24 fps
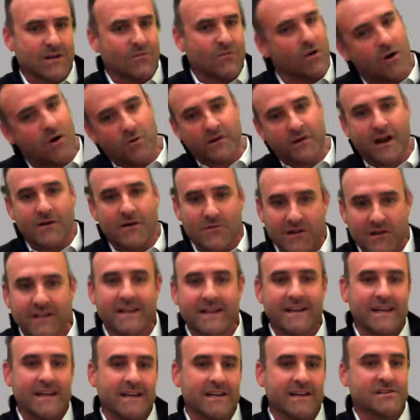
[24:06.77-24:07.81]
well, when I
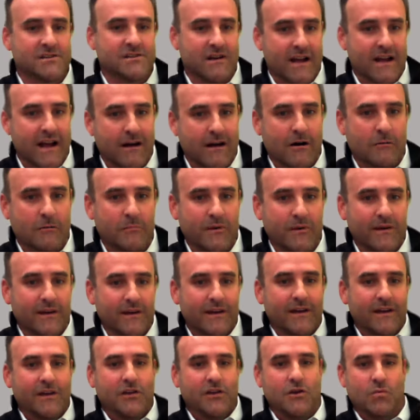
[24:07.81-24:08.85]
really needed your help,
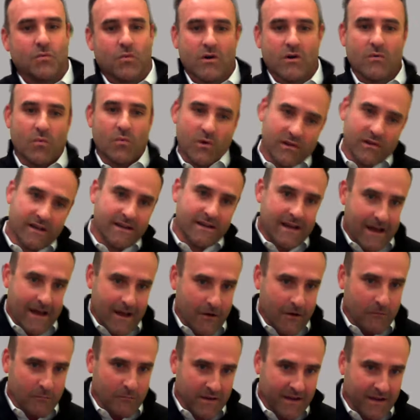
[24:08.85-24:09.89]
you weren't willing to
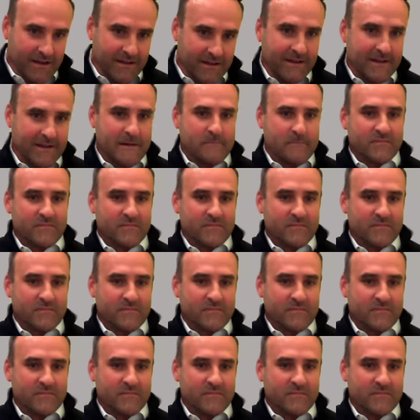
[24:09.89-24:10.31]
help me.